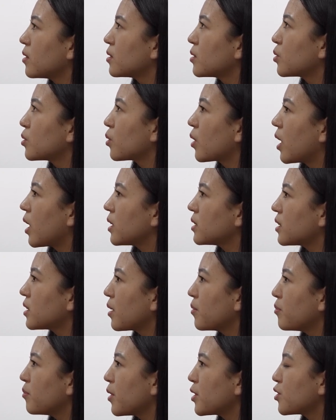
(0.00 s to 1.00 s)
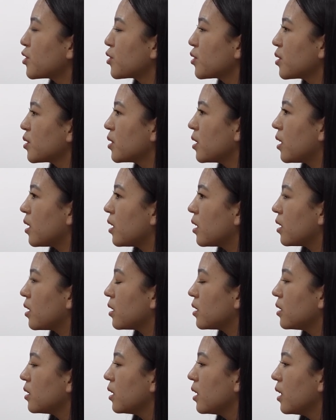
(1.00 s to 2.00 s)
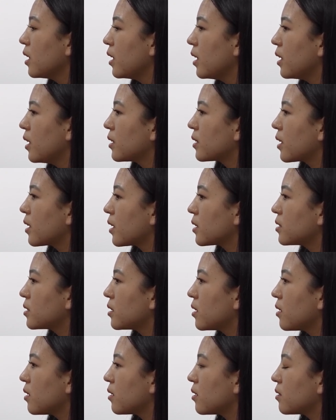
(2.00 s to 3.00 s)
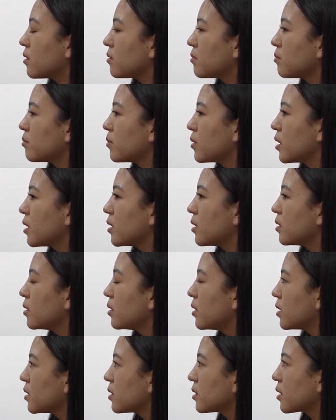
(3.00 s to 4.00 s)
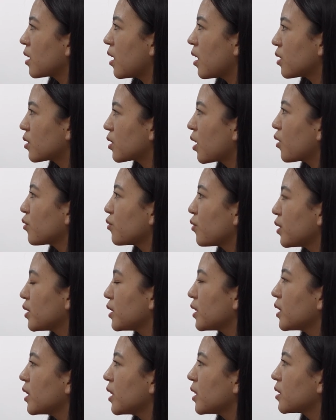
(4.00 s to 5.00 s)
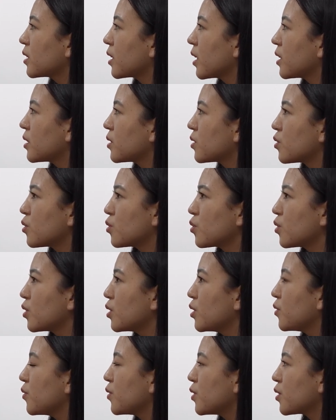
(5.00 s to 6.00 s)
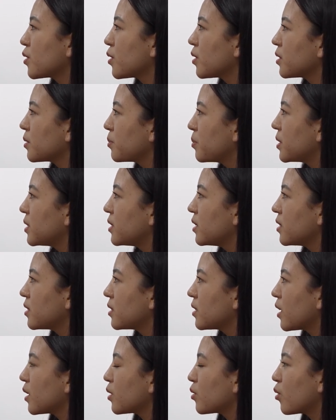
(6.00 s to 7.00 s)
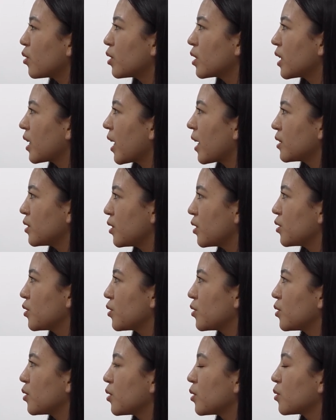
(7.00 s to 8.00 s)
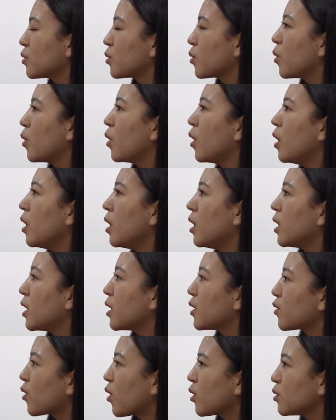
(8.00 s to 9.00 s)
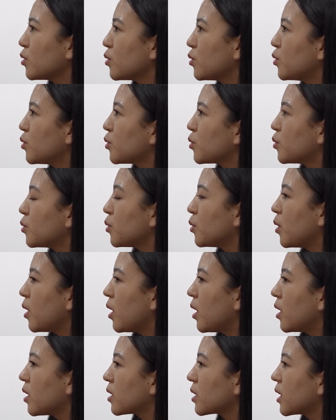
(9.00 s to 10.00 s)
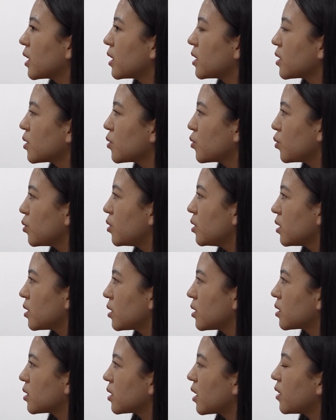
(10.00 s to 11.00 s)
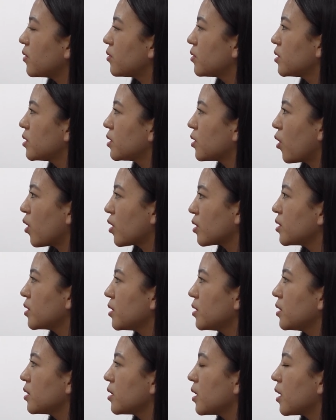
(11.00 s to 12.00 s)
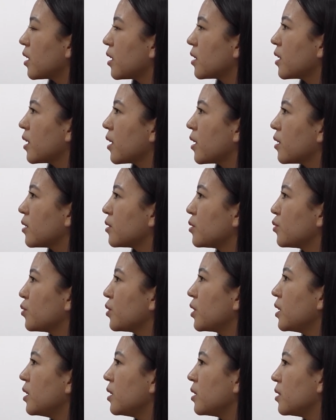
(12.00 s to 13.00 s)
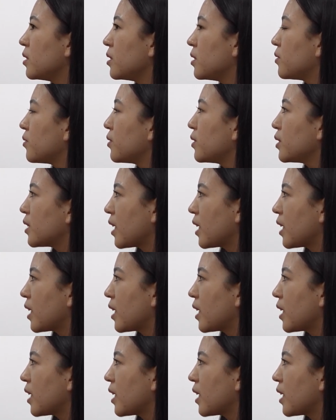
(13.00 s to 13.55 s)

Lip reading: So as I mentioned, that this crowdfunding, it caters to individuals, business and organizations. So in order to cater to this diverse audience, there are three different